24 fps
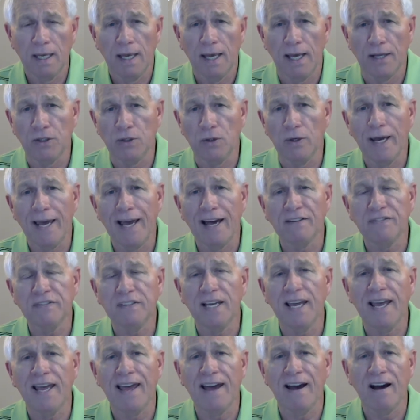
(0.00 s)
And you have
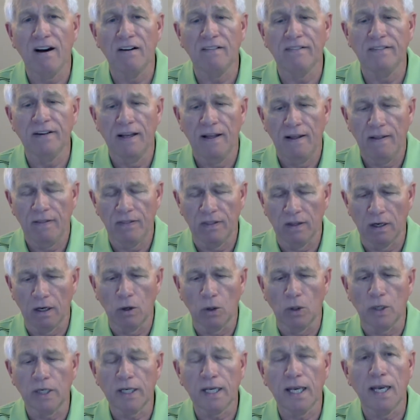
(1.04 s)
to have the
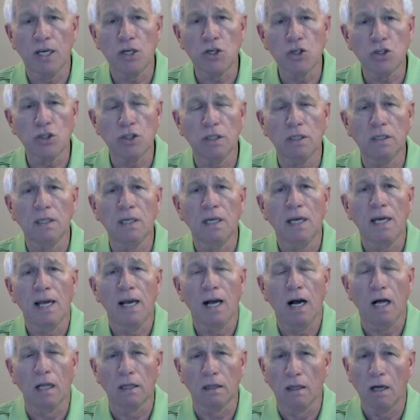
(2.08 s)
location
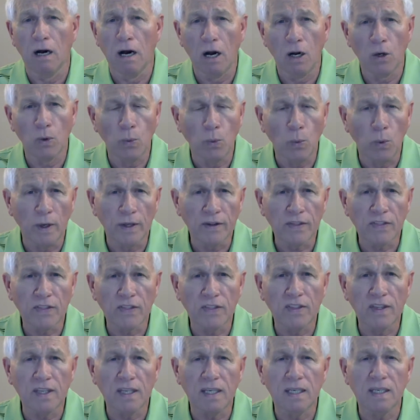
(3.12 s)
along
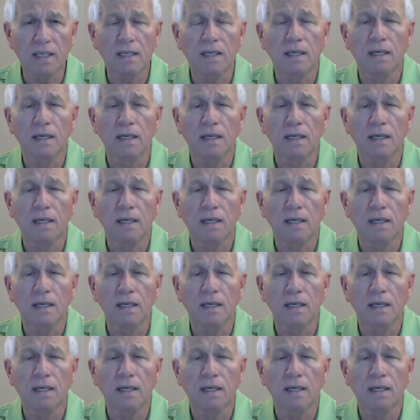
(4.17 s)
with the